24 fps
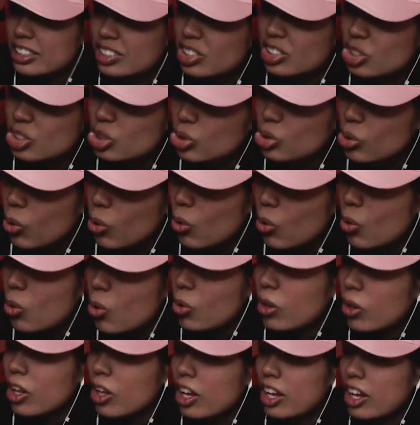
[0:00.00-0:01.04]
a
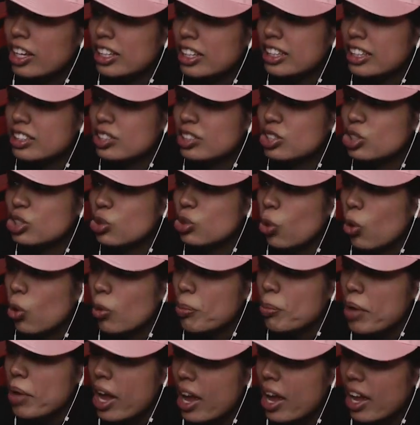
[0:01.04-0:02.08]
skull. He has a skull
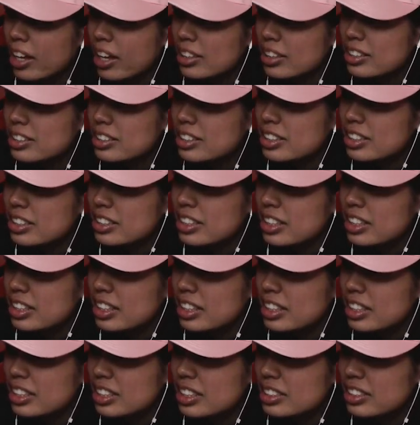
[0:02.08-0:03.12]
mask.
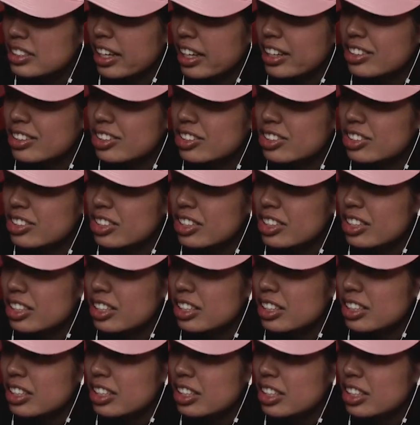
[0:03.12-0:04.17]
That's
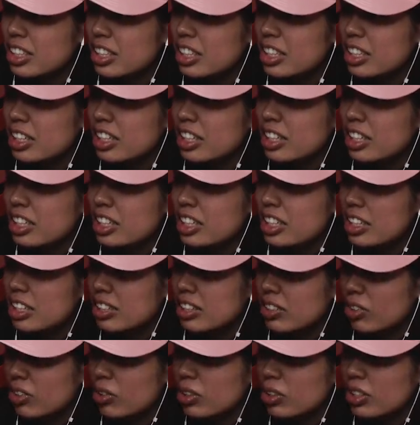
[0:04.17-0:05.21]
sick. Do.
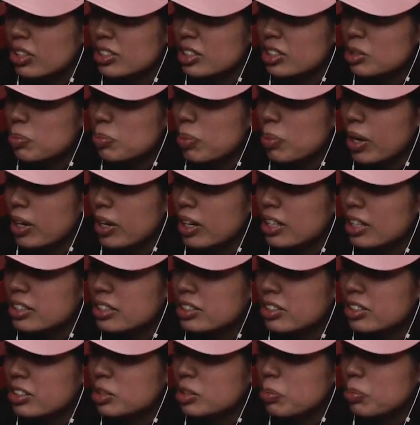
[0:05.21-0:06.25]
No, his is his
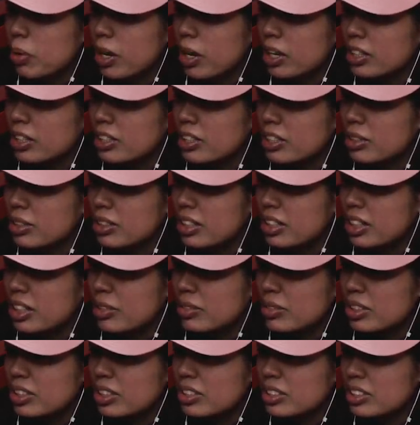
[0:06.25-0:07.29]
looks painted
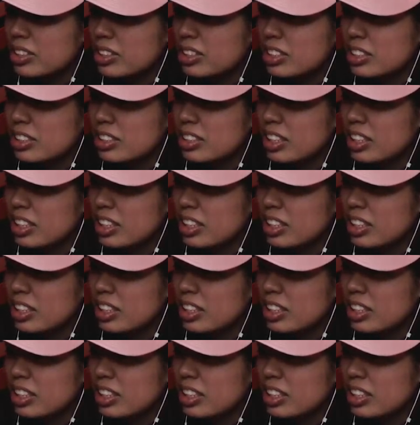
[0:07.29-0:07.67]
but his is, looks